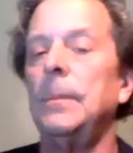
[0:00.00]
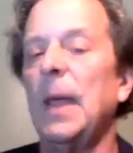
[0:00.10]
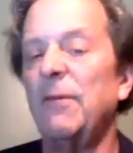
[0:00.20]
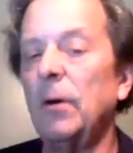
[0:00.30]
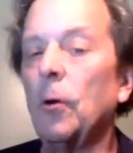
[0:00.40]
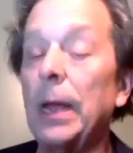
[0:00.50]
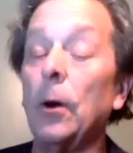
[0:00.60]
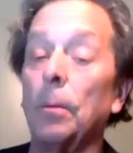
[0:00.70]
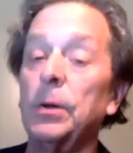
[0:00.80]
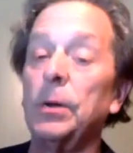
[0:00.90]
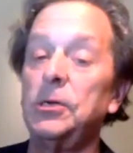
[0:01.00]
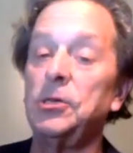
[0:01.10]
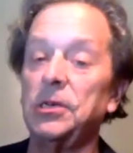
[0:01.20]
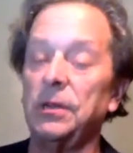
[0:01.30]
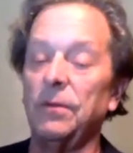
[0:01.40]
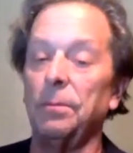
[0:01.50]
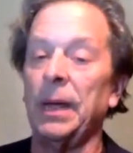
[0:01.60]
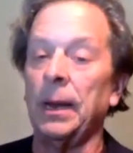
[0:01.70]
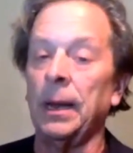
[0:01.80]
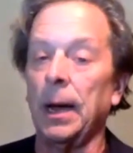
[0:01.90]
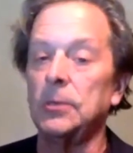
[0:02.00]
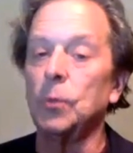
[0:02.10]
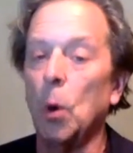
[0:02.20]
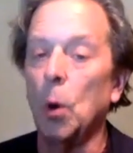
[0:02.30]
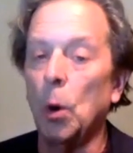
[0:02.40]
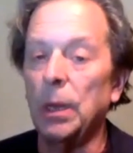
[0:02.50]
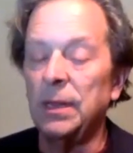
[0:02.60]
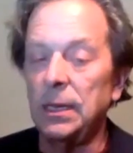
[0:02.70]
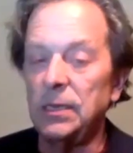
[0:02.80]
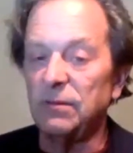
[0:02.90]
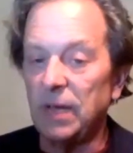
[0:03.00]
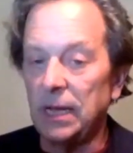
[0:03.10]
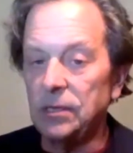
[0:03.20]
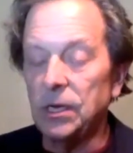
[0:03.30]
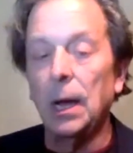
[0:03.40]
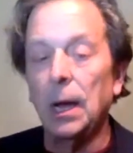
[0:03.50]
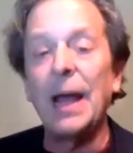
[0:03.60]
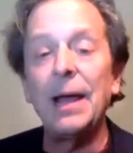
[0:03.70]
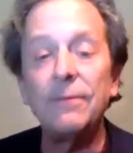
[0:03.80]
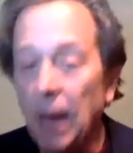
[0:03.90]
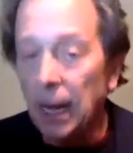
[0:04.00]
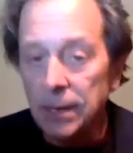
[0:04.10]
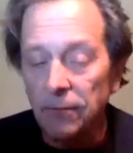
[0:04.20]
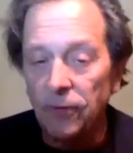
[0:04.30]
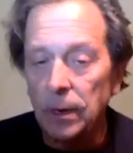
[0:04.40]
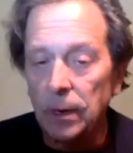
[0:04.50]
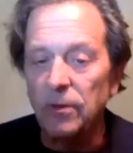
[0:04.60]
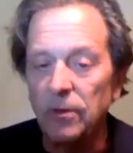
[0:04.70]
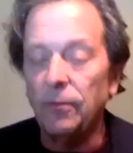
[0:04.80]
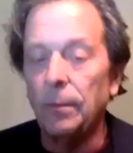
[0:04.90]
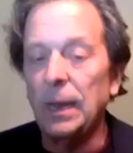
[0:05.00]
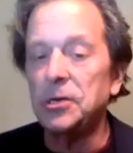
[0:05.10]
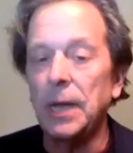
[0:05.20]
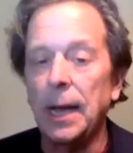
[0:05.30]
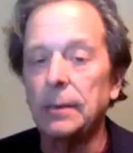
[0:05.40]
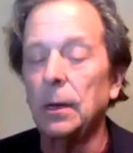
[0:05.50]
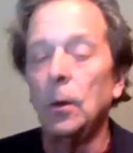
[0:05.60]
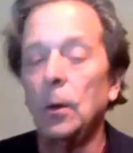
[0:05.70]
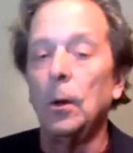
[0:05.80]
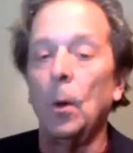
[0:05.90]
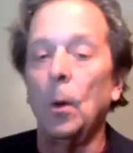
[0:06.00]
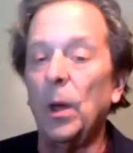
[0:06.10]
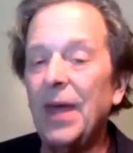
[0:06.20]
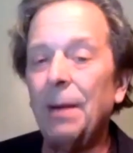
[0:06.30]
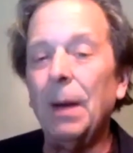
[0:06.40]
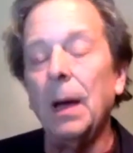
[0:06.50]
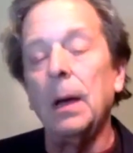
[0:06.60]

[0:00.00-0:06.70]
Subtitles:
have a greater appreciation of the Pentagon's role in these events. I have not done Freedom of Information Act with them